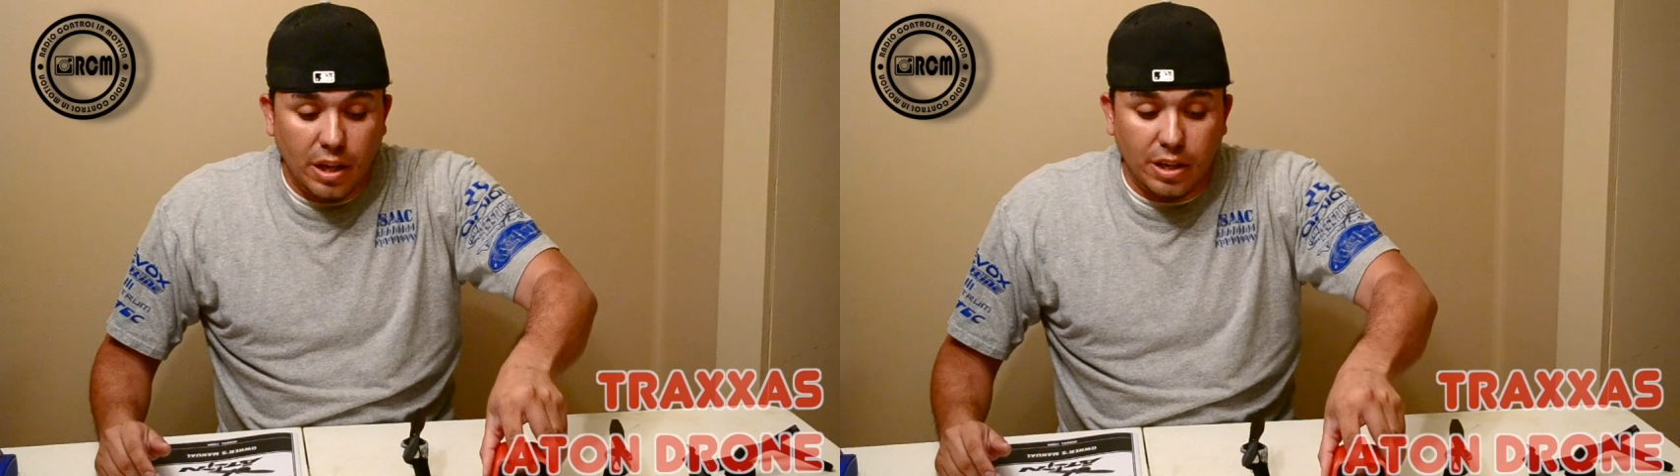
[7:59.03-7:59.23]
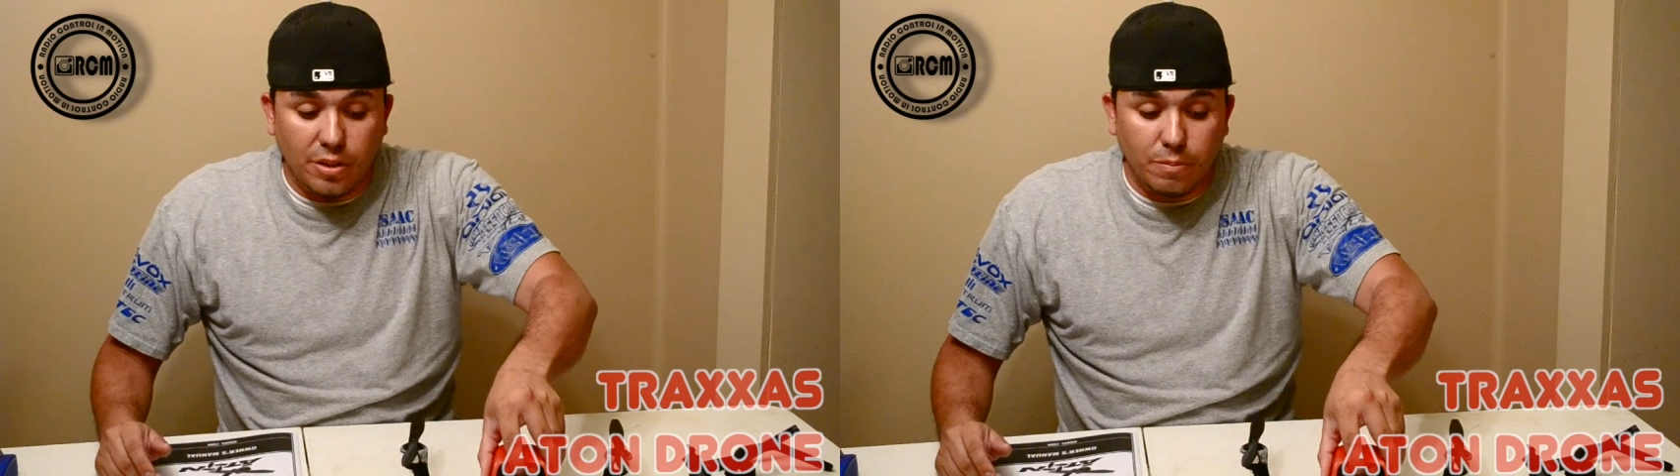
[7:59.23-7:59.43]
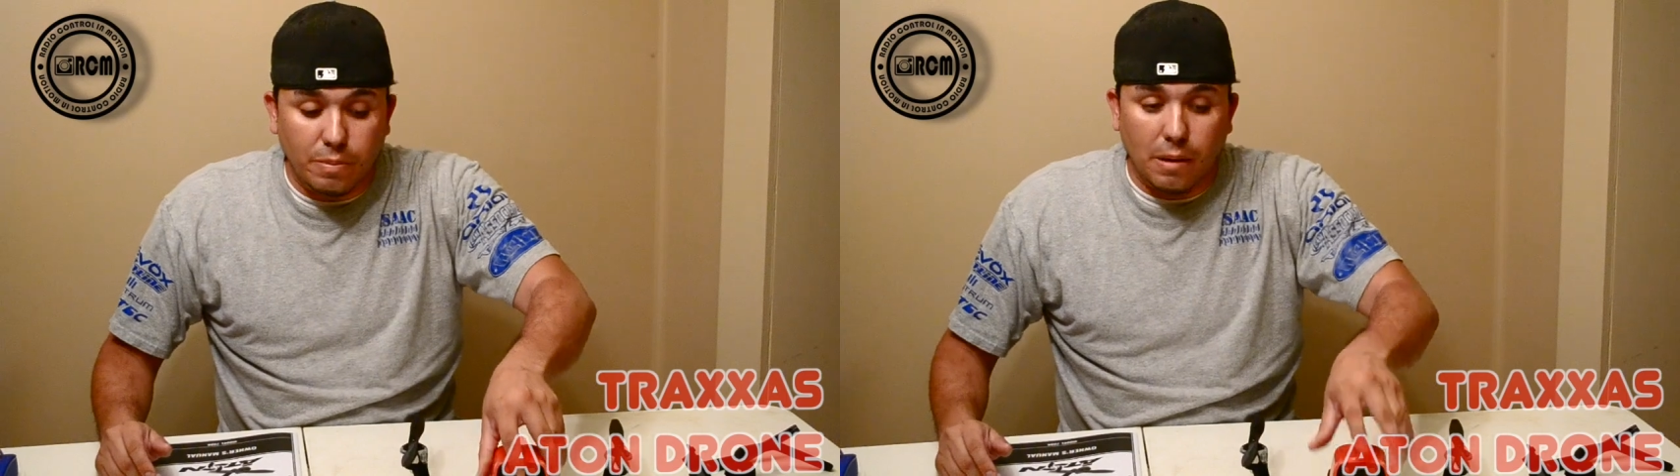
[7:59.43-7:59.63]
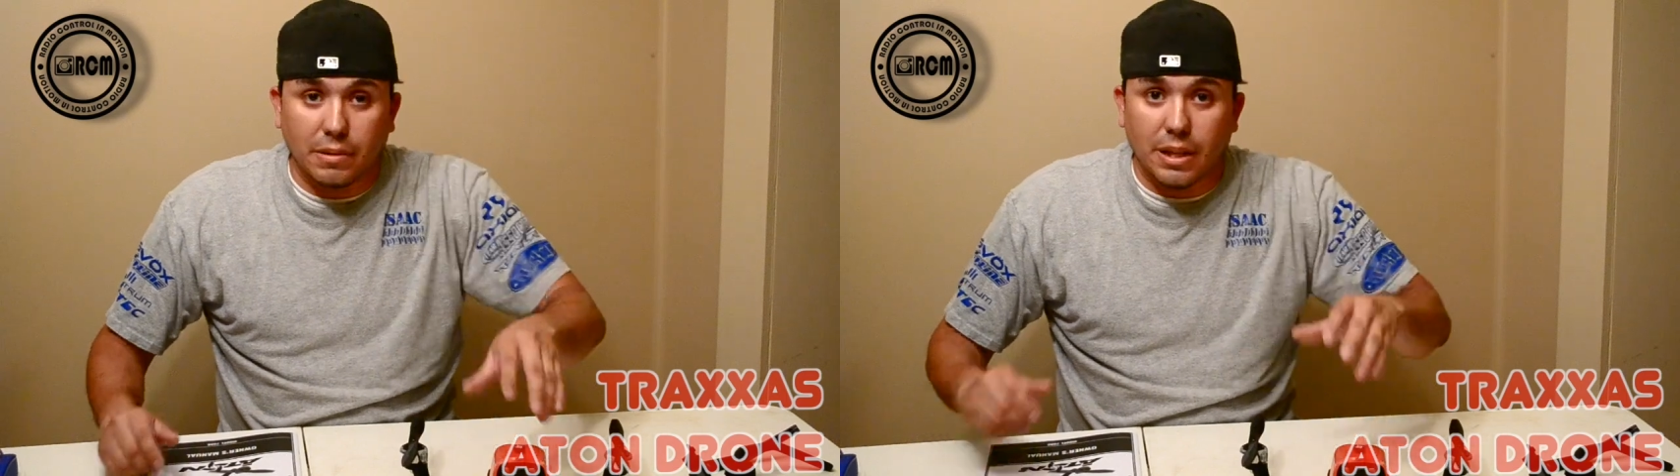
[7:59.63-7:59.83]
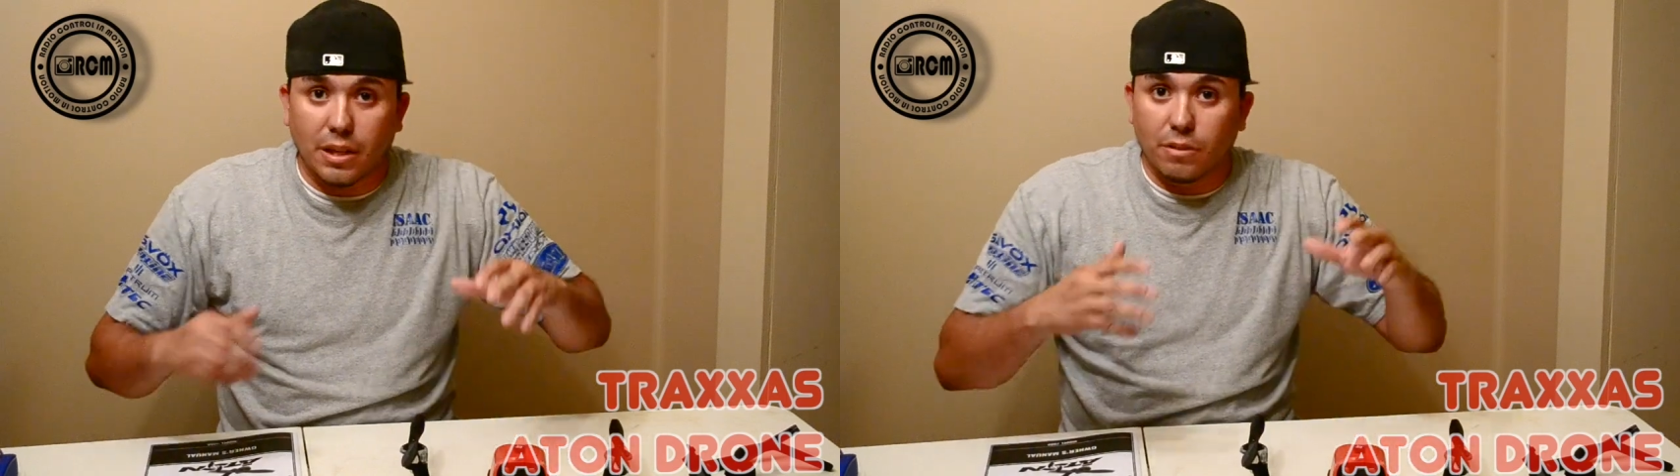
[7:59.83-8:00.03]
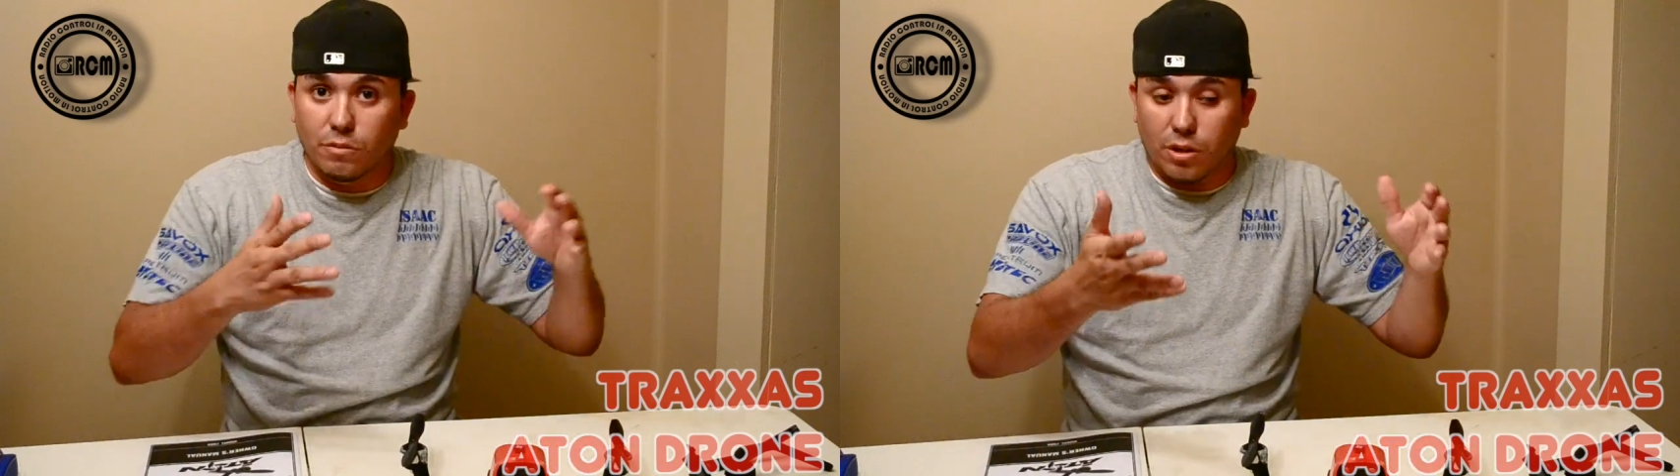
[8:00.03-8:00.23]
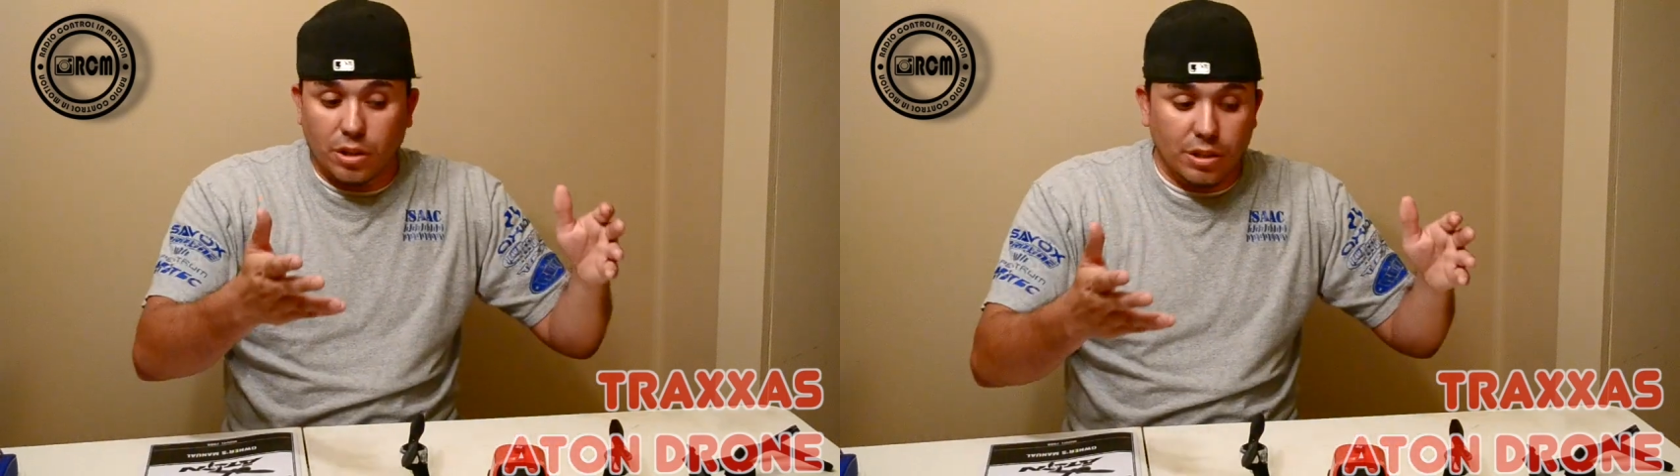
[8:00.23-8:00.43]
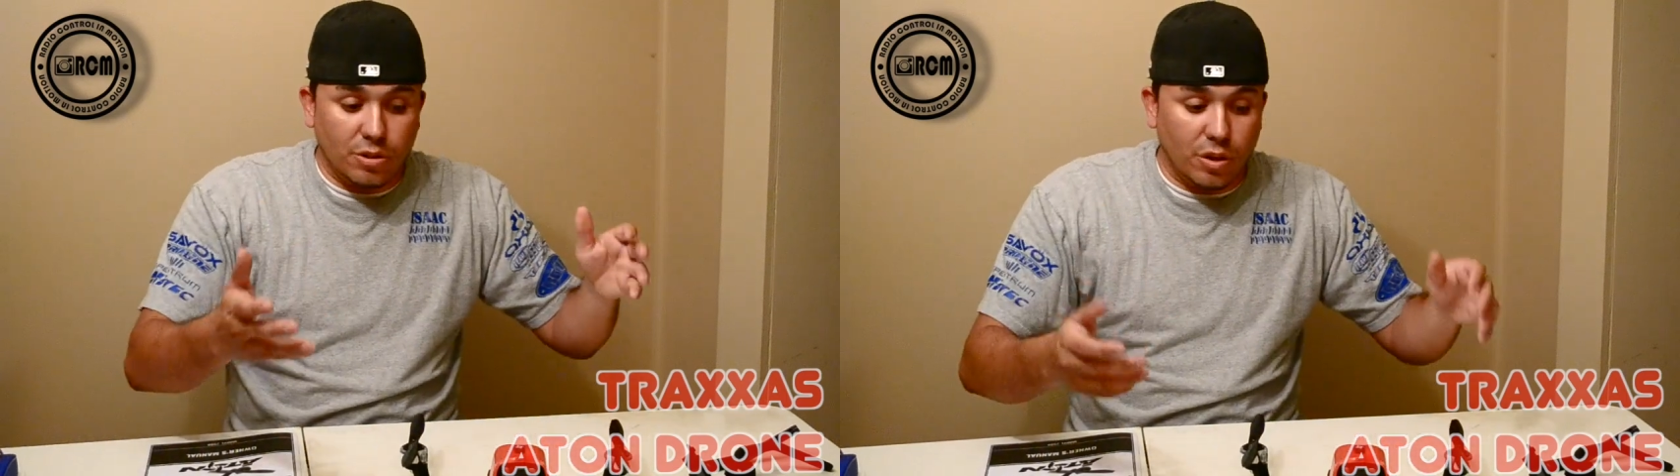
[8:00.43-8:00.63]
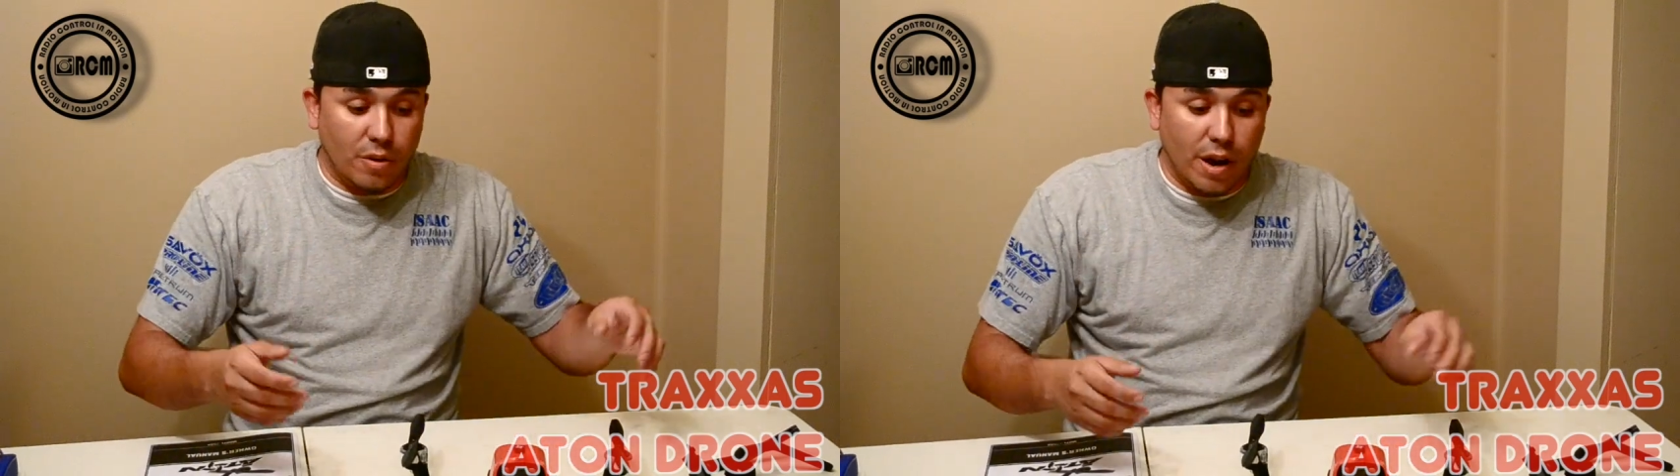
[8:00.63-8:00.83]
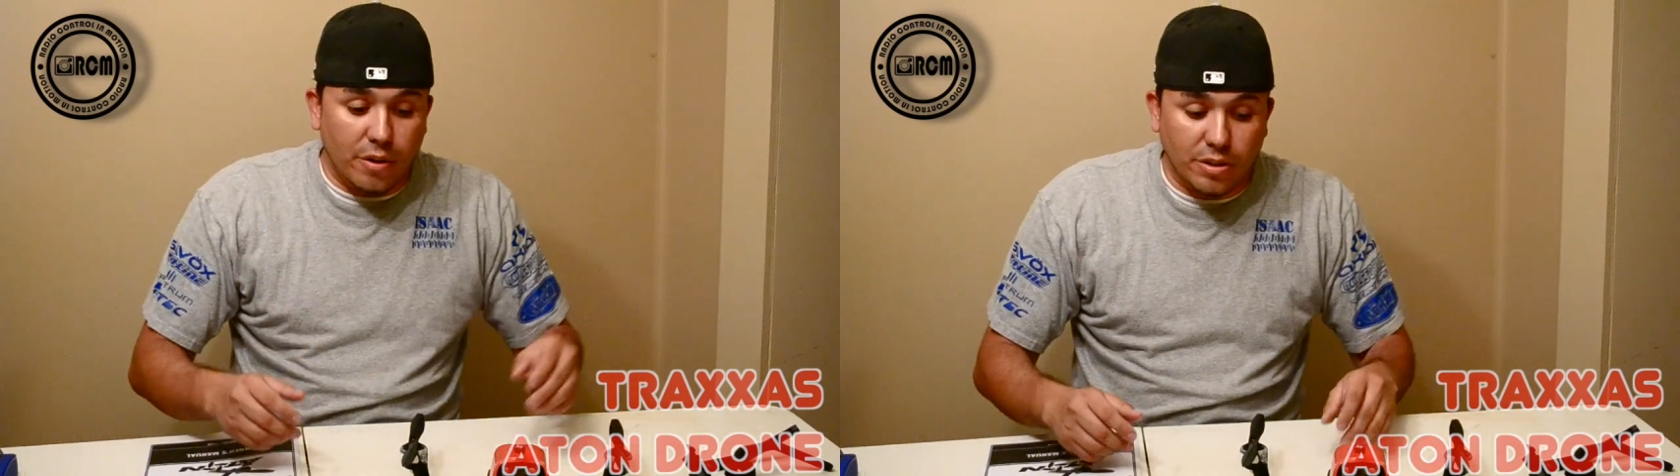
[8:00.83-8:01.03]
and you probably run into a
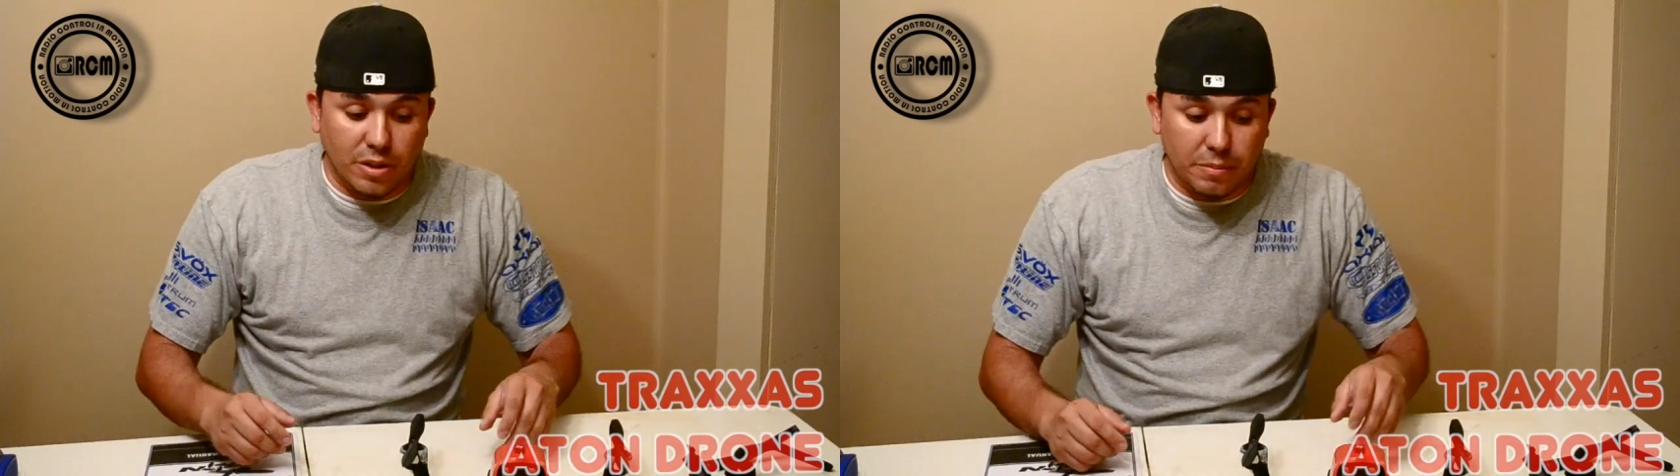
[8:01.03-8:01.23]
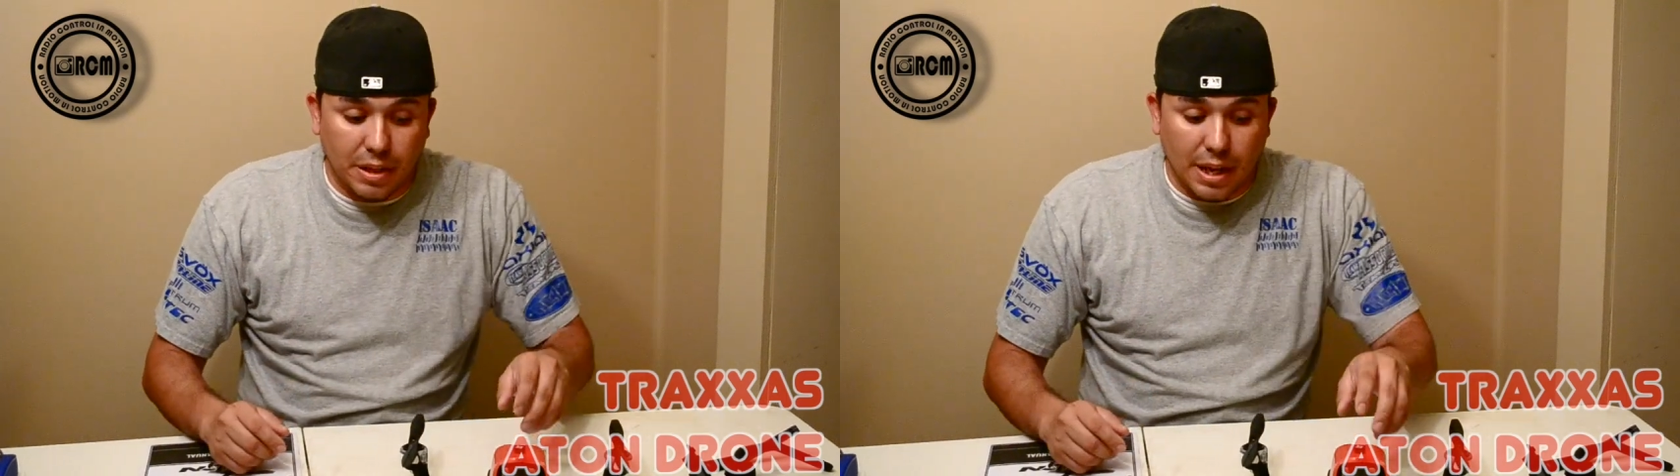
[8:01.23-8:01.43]
crowd or something